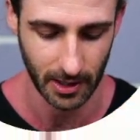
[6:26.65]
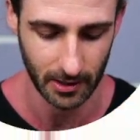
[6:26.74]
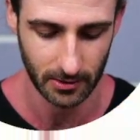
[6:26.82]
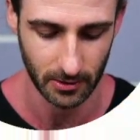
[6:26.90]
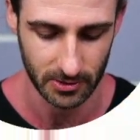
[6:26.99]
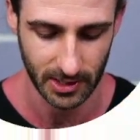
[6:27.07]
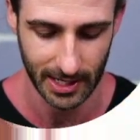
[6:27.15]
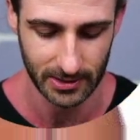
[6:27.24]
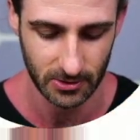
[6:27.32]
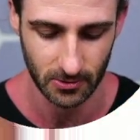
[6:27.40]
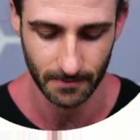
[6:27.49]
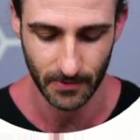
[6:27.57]
there. Those
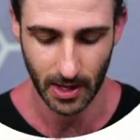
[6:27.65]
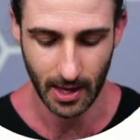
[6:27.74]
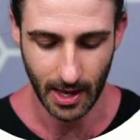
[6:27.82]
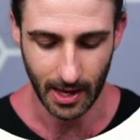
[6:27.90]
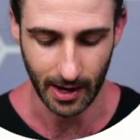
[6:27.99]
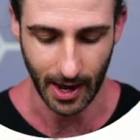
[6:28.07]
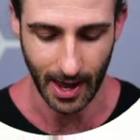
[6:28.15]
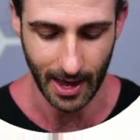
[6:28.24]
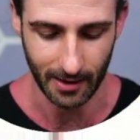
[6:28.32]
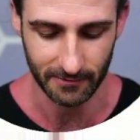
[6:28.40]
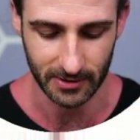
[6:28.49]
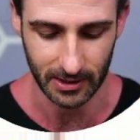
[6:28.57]
cancel. And I
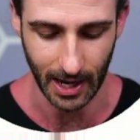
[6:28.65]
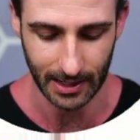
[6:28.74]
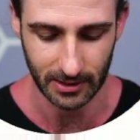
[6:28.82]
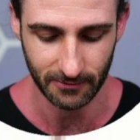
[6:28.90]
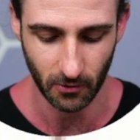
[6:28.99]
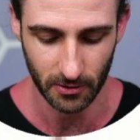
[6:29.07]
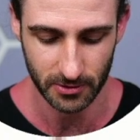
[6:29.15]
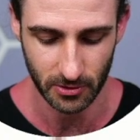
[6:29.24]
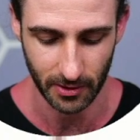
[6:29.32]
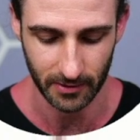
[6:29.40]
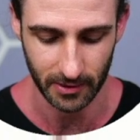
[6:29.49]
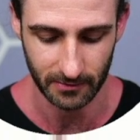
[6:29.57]
have the 94th
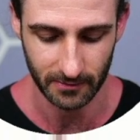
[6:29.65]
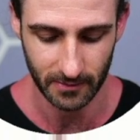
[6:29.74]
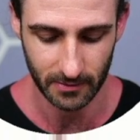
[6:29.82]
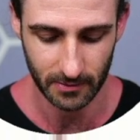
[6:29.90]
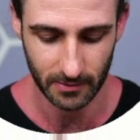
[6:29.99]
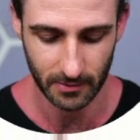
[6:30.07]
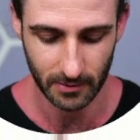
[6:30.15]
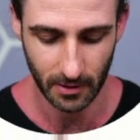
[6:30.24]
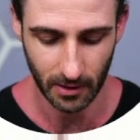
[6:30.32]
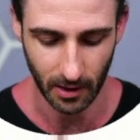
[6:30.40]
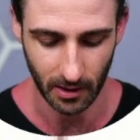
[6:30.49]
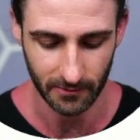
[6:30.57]
derivative
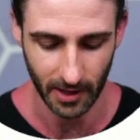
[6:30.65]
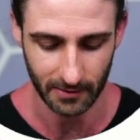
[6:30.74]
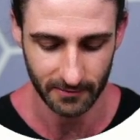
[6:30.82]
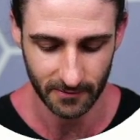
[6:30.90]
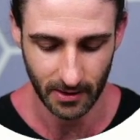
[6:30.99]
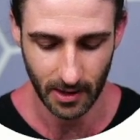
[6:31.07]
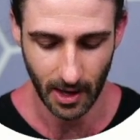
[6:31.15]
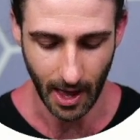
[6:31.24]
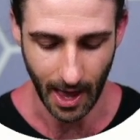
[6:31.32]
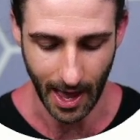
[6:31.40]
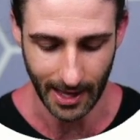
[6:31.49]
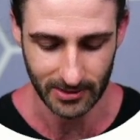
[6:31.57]
of f
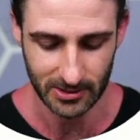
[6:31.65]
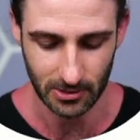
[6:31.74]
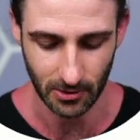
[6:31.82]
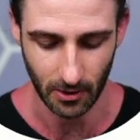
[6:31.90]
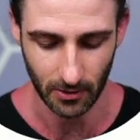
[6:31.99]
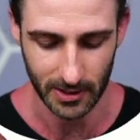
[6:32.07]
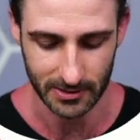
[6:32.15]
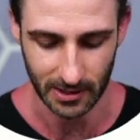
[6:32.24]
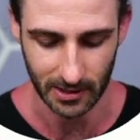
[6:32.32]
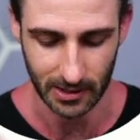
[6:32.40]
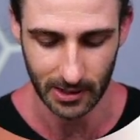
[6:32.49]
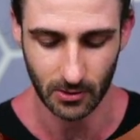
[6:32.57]
at 0 is
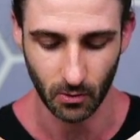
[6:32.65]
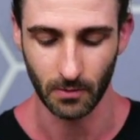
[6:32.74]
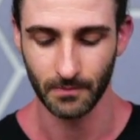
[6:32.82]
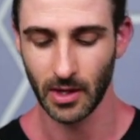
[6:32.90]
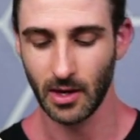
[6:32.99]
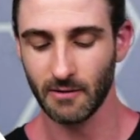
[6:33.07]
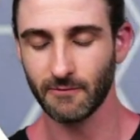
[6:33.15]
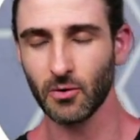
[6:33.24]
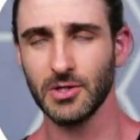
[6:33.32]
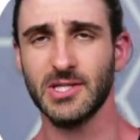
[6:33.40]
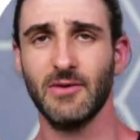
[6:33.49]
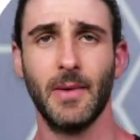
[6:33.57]
going to equal
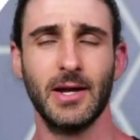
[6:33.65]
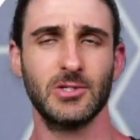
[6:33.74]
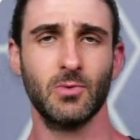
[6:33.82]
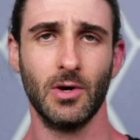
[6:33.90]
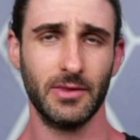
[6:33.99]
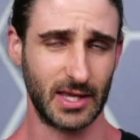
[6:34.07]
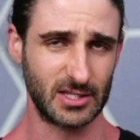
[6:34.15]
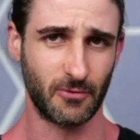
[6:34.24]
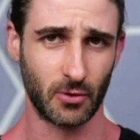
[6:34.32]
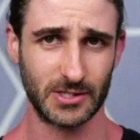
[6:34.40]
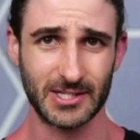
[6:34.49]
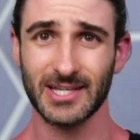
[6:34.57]
47 minus 1. That's
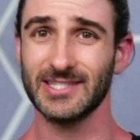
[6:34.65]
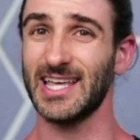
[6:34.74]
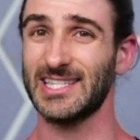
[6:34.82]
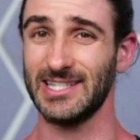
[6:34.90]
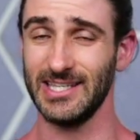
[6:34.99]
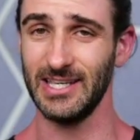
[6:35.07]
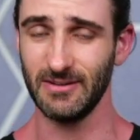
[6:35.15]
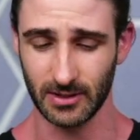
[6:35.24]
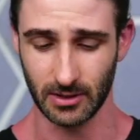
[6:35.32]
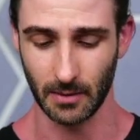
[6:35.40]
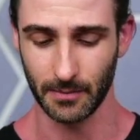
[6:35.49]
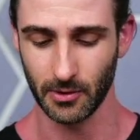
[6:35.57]
46. That's an
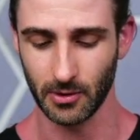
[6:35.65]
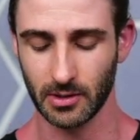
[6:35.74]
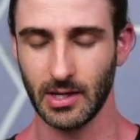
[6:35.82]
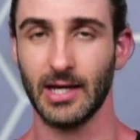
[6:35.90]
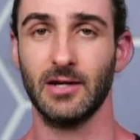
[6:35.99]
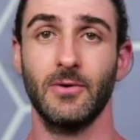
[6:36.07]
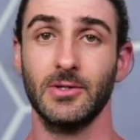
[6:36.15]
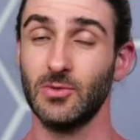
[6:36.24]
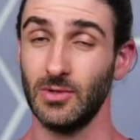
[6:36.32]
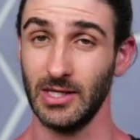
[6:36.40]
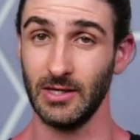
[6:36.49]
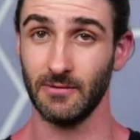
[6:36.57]
even number. Negative 1
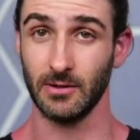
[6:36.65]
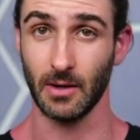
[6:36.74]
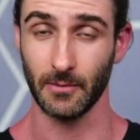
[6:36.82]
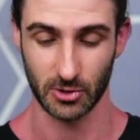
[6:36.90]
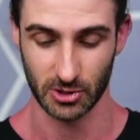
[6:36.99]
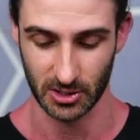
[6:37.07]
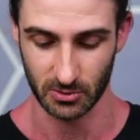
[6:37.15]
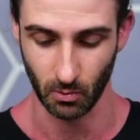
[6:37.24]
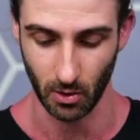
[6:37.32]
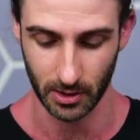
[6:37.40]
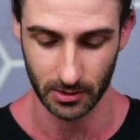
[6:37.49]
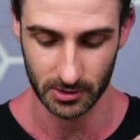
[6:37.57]
to an even number is just
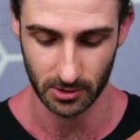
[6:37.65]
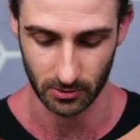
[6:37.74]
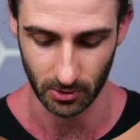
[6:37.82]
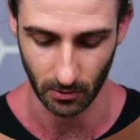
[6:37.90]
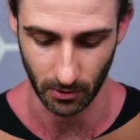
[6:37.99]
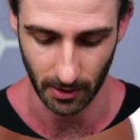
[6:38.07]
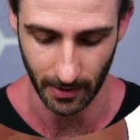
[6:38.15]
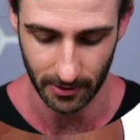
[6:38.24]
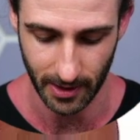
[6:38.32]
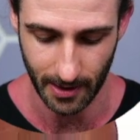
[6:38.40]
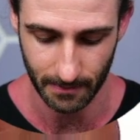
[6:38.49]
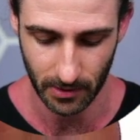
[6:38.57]
1, so don't worry
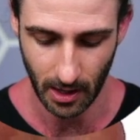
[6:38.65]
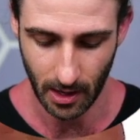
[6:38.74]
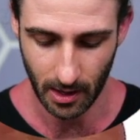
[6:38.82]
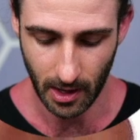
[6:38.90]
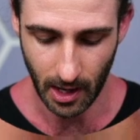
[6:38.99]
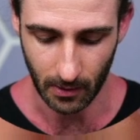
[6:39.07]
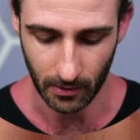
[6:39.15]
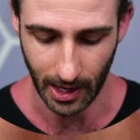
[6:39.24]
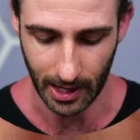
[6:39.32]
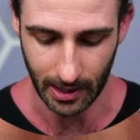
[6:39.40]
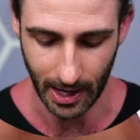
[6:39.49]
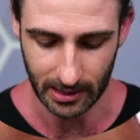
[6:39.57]
about that. And we
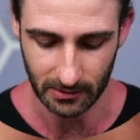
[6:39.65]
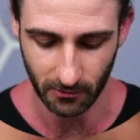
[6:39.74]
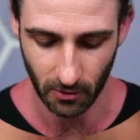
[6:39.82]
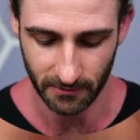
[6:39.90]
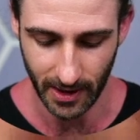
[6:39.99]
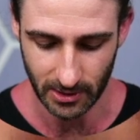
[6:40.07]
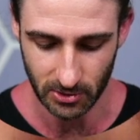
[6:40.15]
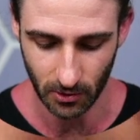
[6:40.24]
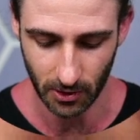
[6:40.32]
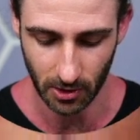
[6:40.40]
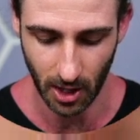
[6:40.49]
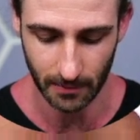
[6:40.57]
got 94
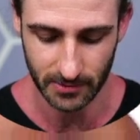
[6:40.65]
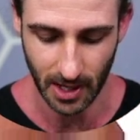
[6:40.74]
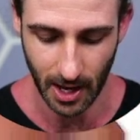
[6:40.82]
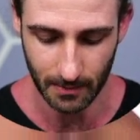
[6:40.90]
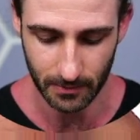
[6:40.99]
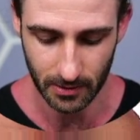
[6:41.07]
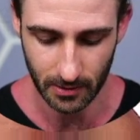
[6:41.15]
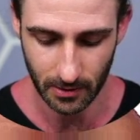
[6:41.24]
factorial up top.